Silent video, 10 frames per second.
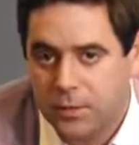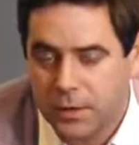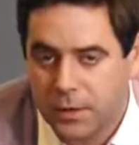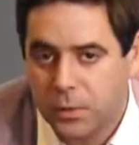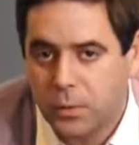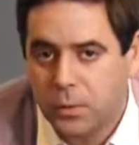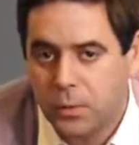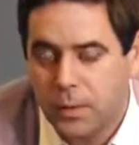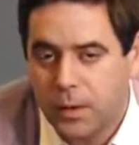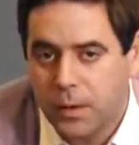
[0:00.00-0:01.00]
still rather low,
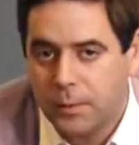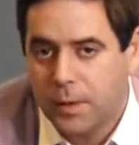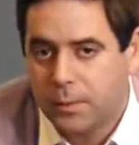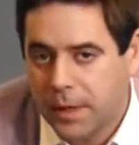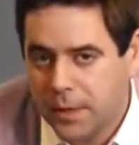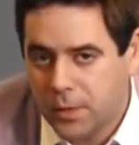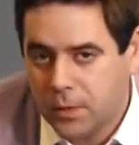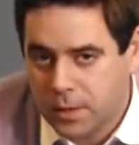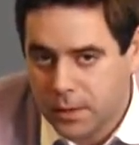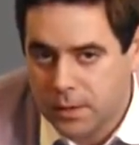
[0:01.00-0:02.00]
but the bad
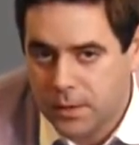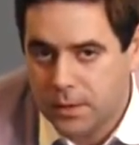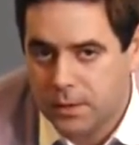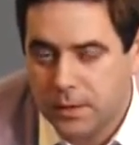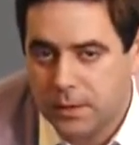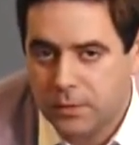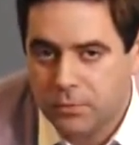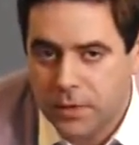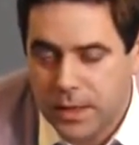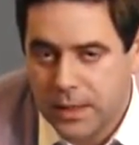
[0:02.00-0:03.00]
news is that
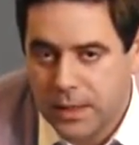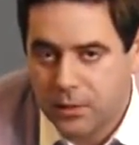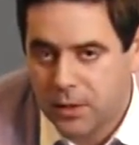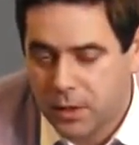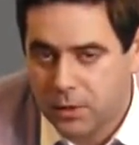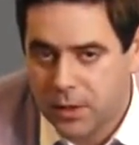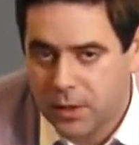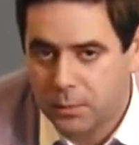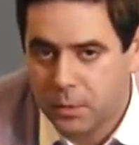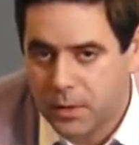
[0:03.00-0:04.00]
the rates here are
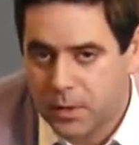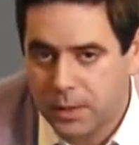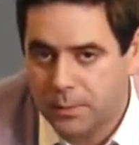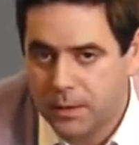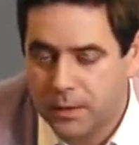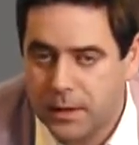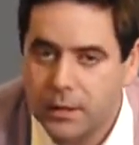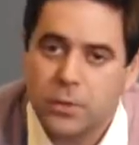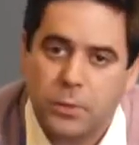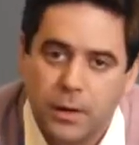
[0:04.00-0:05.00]
increasing more steeply than
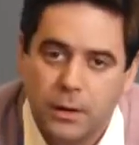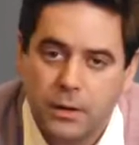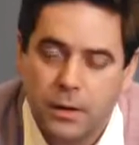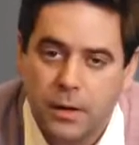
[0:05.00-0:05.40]
elsewhere.